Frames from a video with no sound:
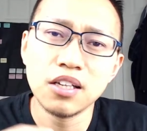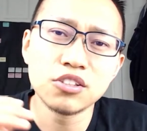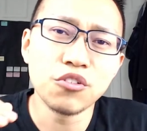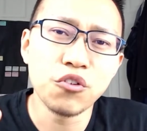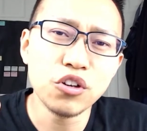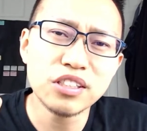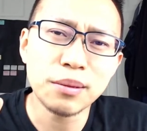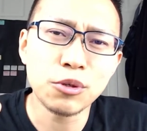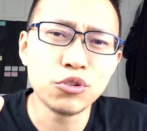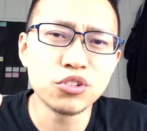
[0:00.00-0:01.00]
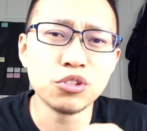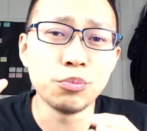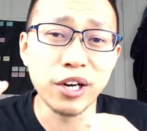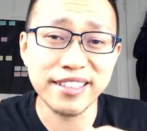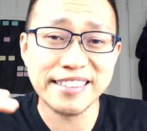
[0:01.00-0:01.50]
So first, I'm going to
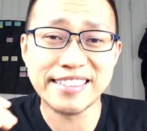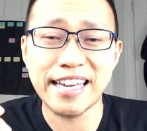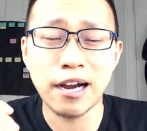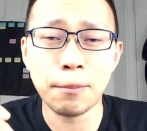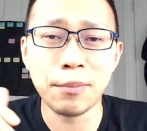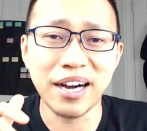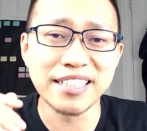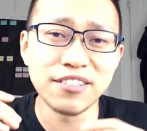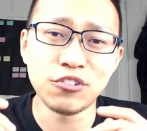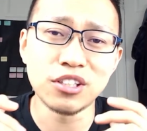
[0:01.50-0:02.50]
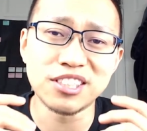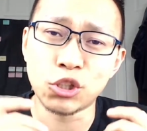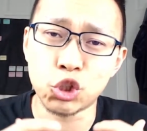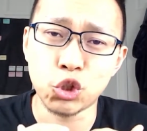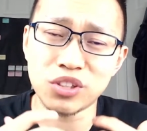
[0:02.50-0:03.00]
break this down by different
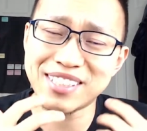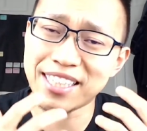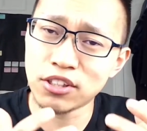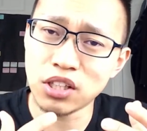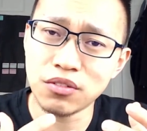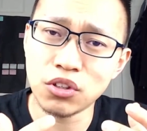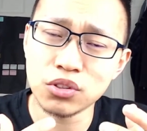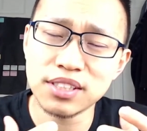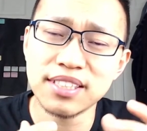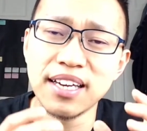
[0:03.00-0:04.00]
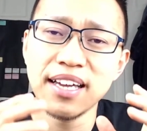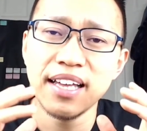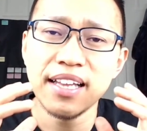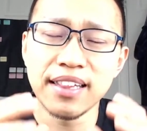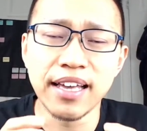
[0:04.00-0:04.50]
social skill levels,
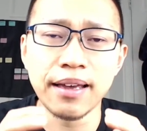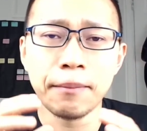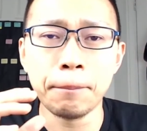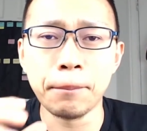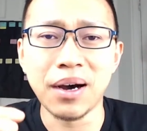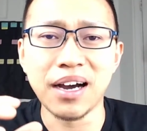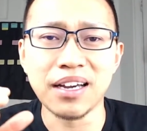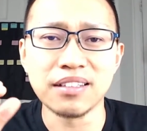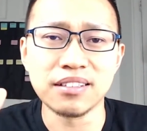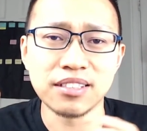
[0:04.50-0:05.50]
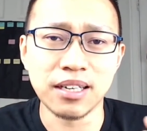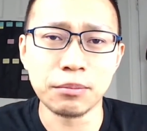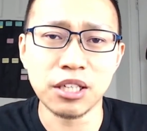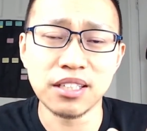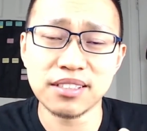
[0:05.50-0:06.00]
then by the
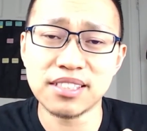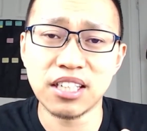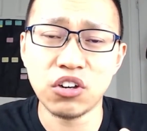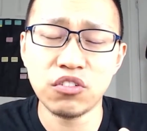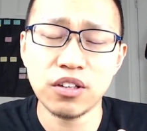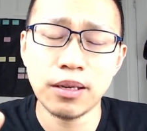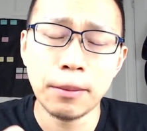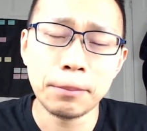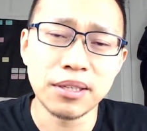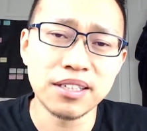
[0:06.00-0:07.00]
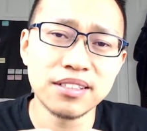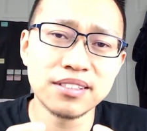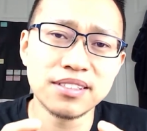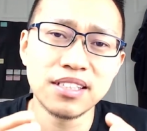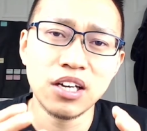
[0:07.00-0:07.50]
timeline itself,
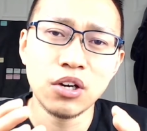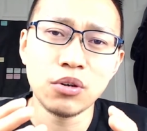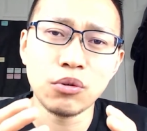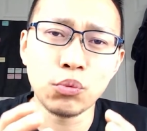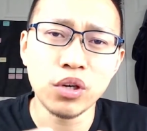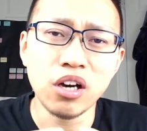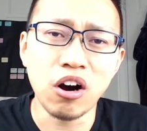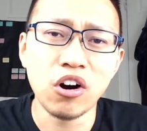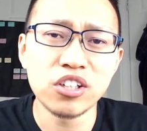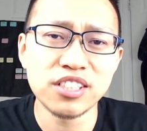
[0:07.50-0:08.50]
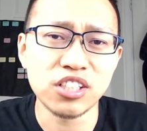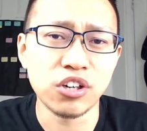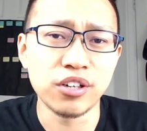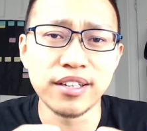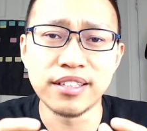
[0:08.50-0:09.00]
because we all
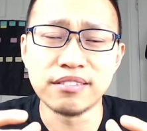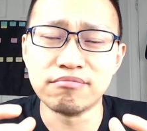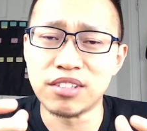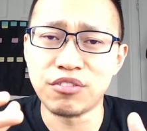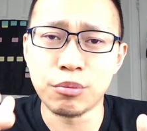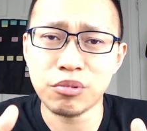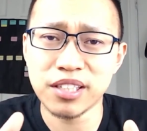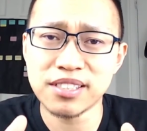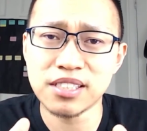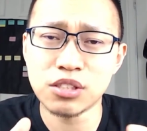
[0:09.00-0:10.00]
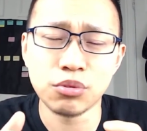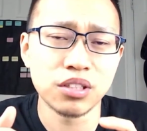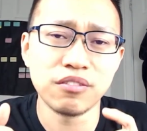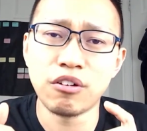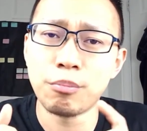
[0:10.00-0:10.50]
start in different places with
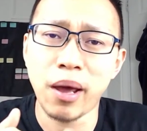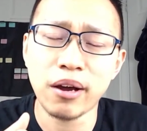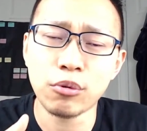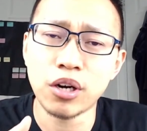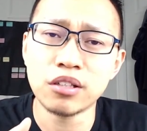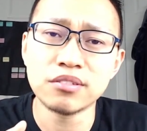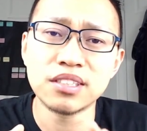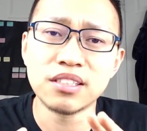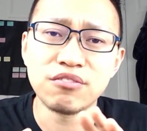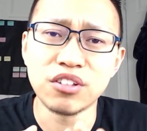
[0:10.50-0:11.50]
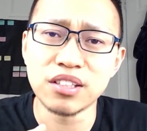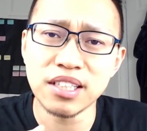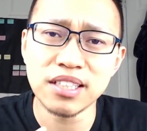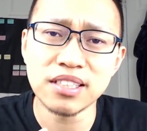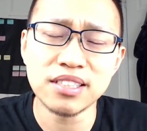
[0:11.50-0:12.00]
different backgrounds, different
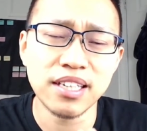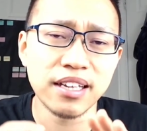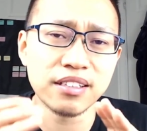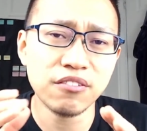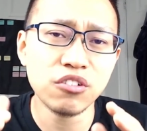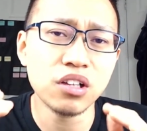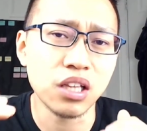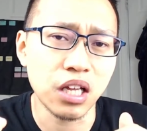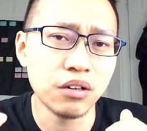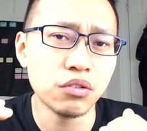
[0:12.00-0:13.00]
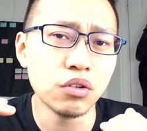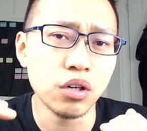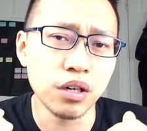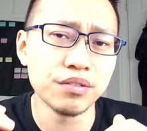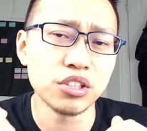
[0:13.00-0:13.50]
needs, and different
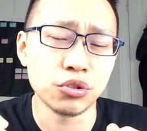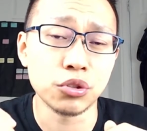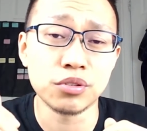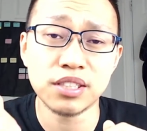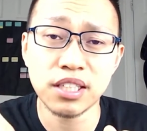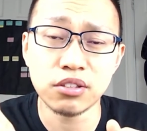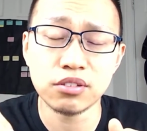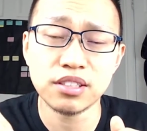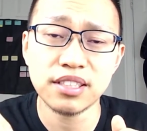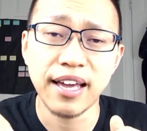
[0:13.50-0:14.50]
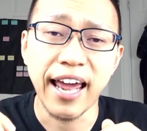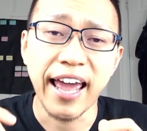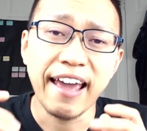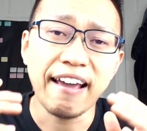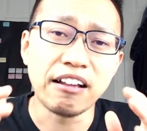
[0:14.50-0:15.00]
level of social skills.
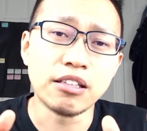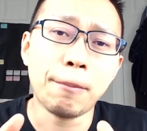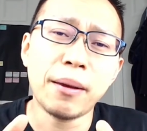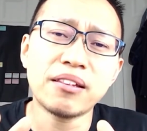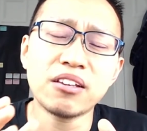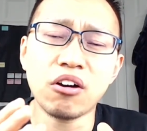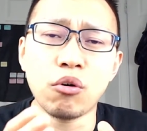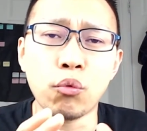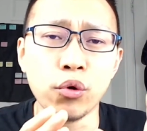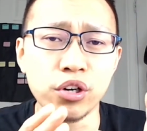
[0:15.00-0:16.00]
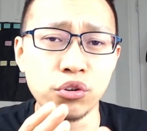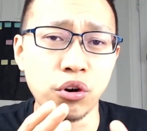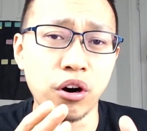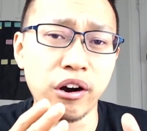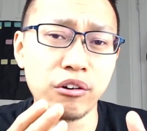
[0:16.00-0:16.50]
And depending on where you
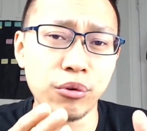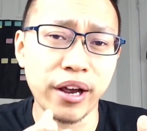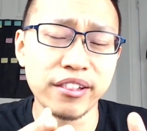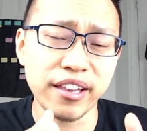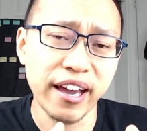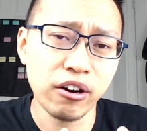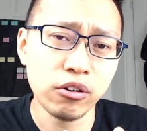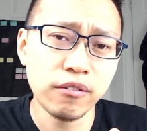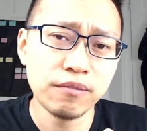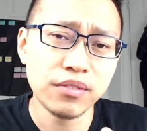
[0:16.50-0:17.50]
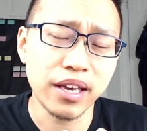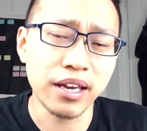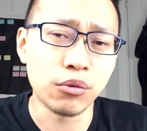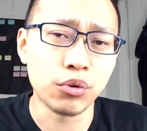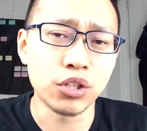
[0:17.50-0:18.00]
are right now
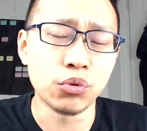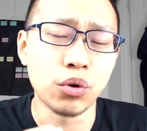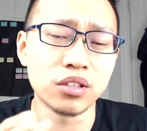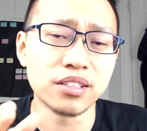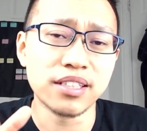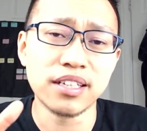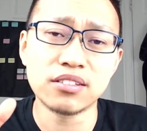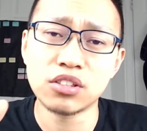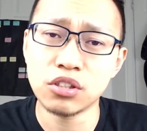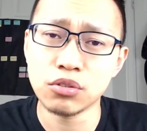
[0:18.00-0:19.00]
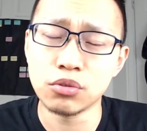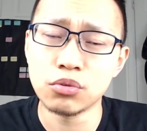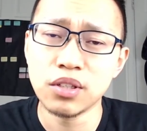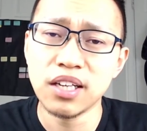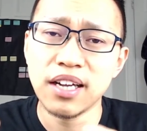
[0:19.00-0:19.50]
and where you want to get to,
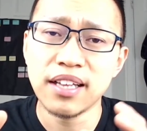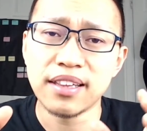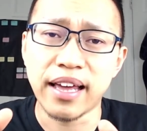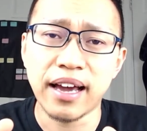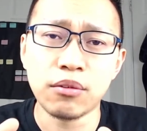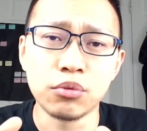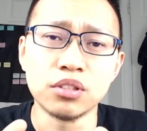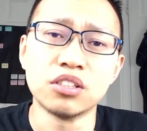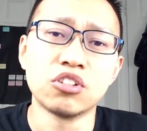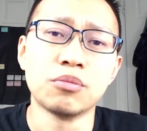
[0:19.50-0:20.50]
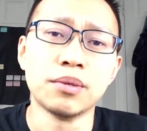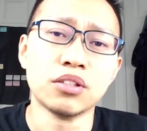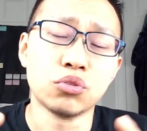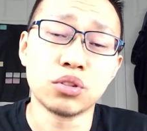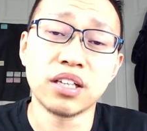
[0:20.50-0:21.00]
that will
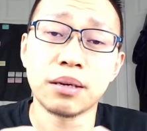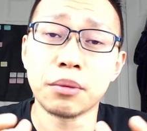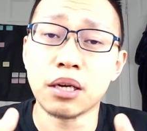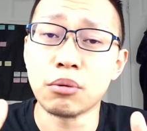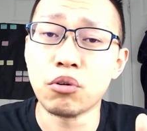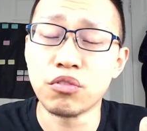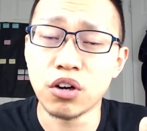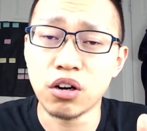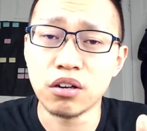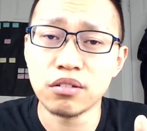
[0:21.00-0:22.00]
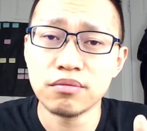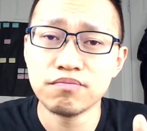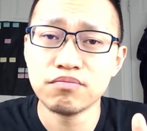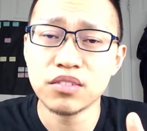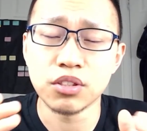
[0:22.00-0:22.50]
determine your timeline overall.
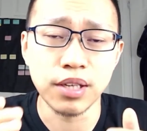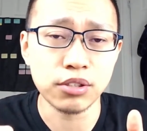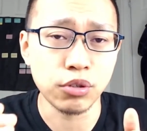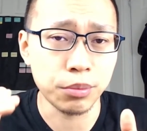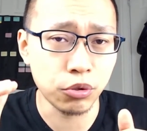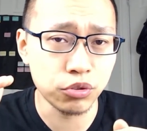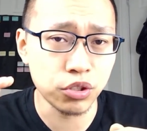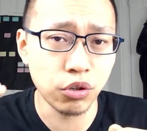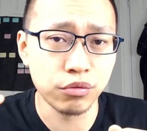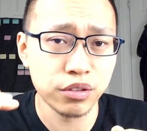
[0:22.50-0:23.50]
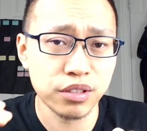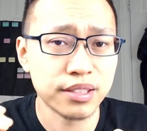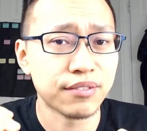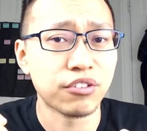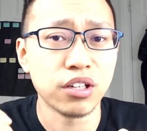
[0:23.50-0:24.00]
So that's why I'm going to go over the
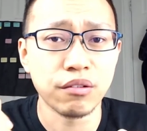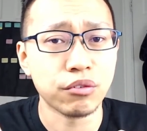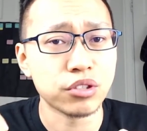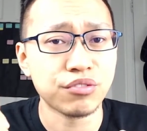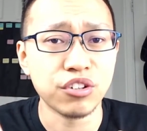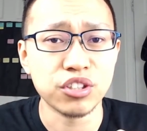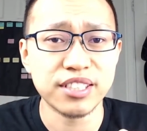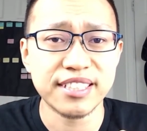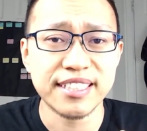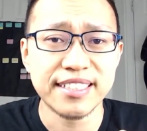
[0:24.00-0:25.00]
different levels first.